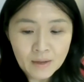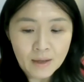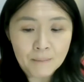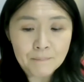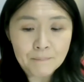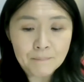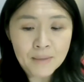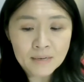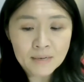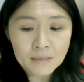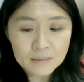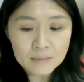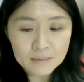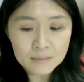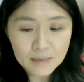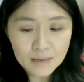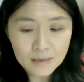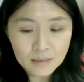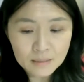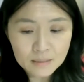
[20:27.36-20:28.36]
Many
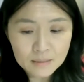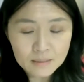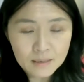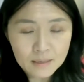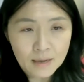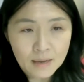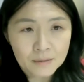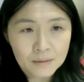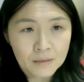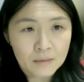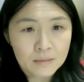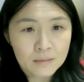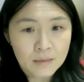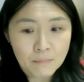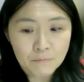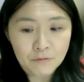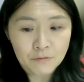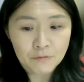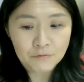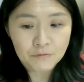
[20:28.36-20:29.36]
states, I think
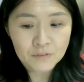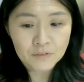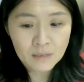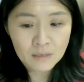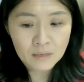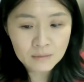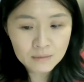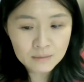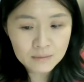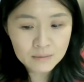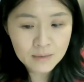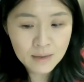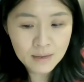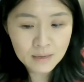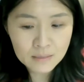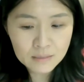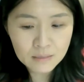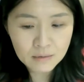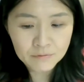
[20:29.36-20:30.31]
some 15 states,